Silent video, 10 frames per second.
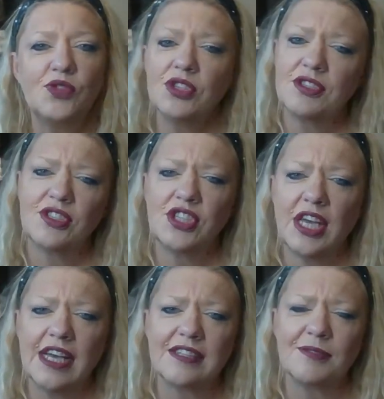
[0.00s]
just to
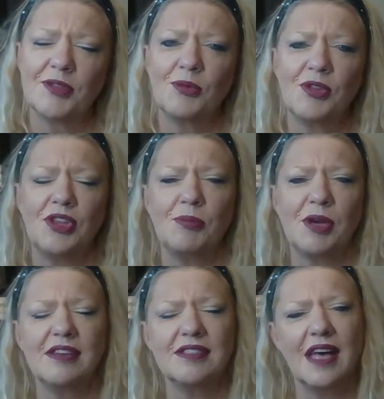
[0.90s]
share something with you
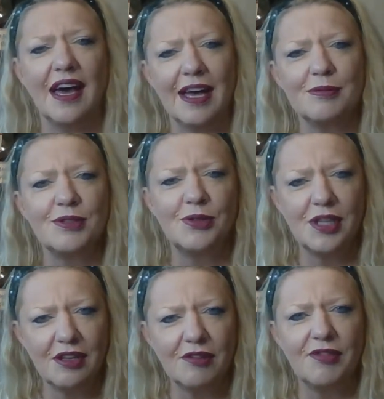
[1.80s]
because I
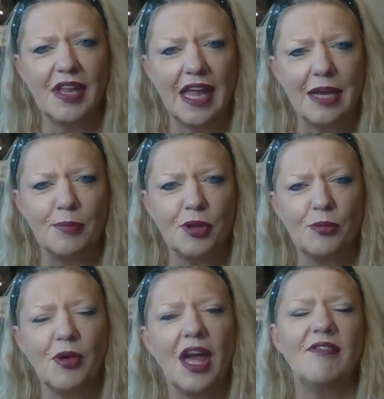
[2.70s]
absolutely love the
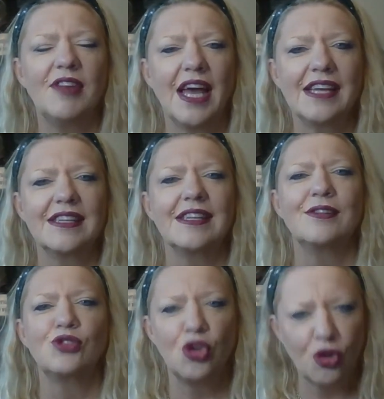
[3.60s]
label, and we haven't had a
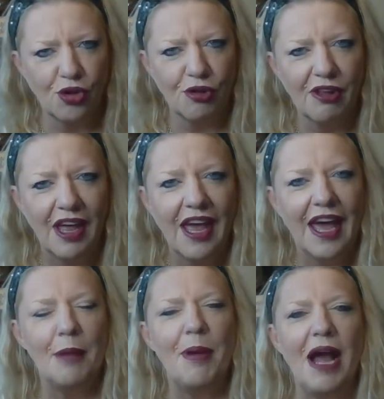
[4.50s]
little chuckle
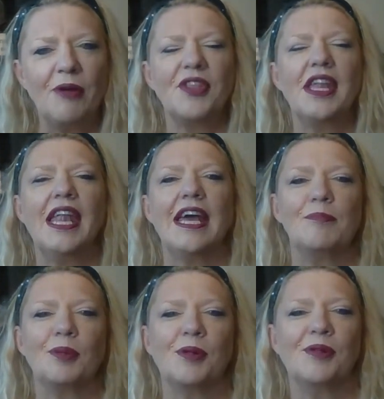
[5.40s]
about the
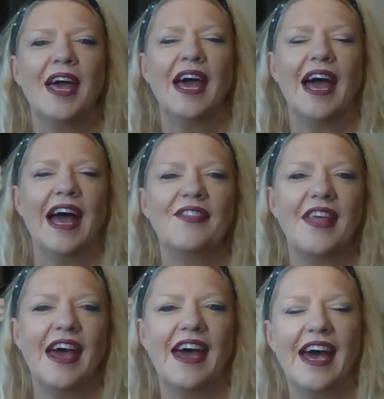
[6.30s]
label
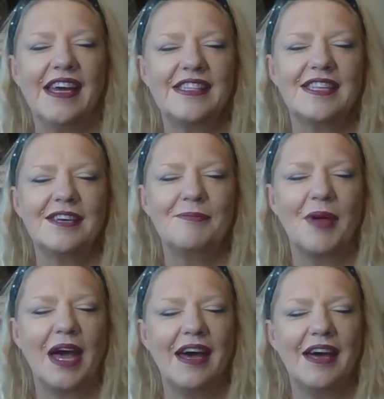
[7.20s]
and that
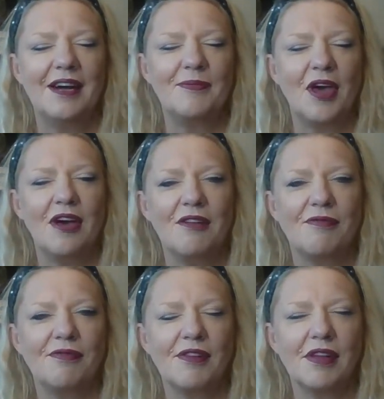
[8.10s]
item of